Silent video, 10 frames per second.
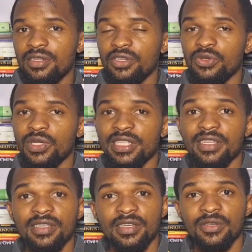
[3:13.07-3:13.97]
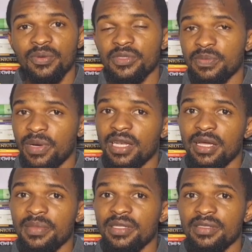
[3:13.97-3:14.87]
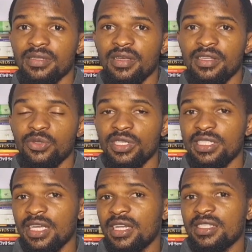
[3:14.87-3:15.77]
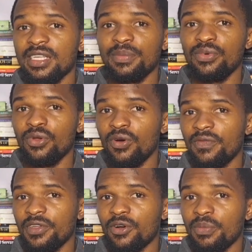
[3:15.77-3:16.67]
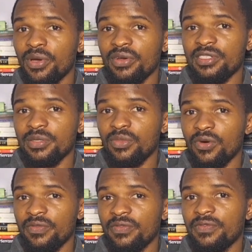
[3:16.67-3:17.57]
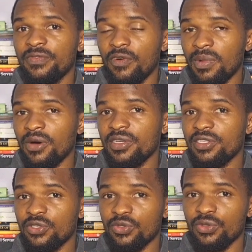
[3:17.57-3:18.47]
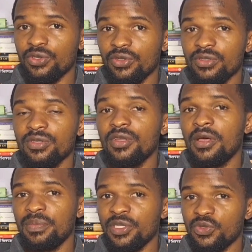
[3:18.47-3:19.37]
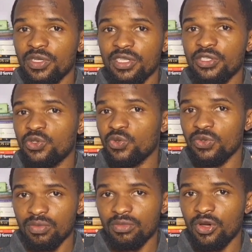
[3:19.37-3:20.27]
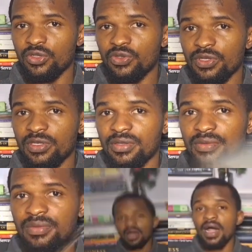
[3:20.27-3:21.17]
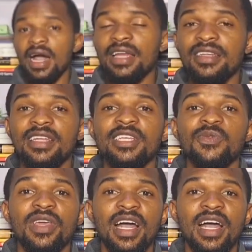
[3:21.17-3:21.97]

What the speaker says: the United Kingdom's Parliament. So this is an example of the comparison of formal institutions between these two countries. And the next, we